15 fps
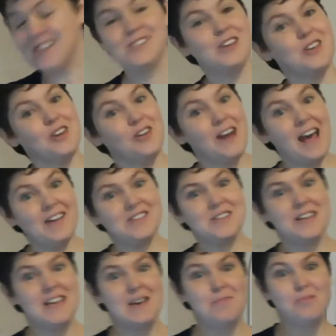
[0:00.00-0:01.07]
you don't have to
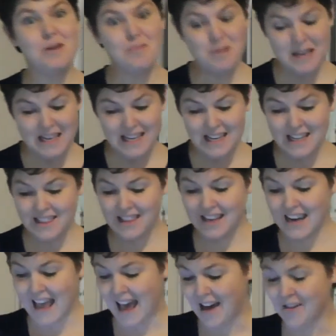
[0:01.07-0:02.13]
keep repeating the
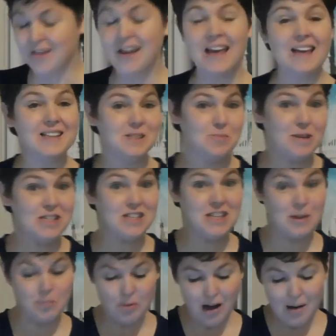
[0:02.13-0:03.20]
noun, especially
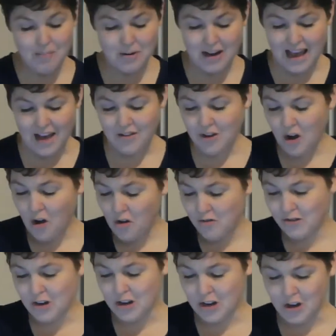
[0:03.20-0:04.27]
the proper noun, over
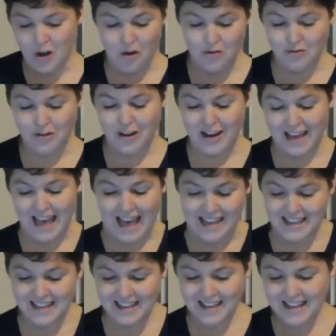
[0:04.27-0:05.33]
and over
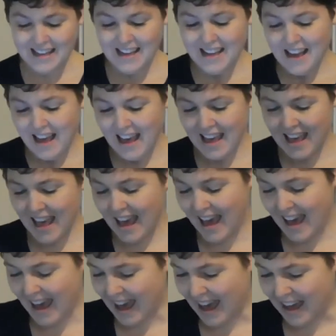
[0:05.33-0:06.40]
again. I
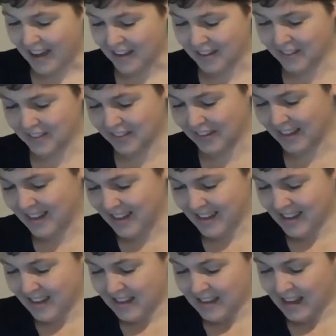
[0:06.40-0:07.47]
have
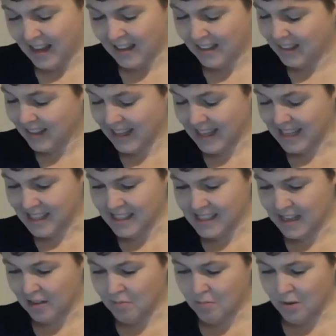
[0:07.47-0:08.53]
a list
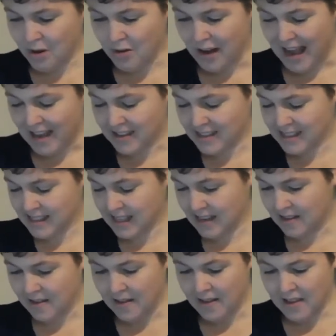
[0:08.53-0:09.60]
of pronouns
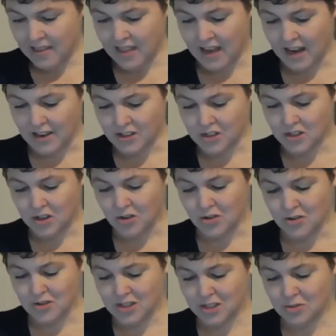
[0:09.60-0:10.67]
that I'll show
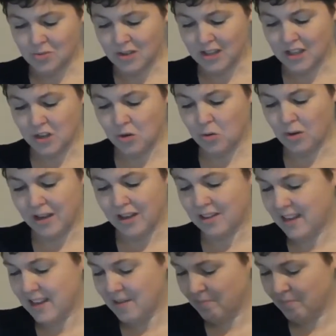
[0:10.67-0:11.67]
you just really quickly.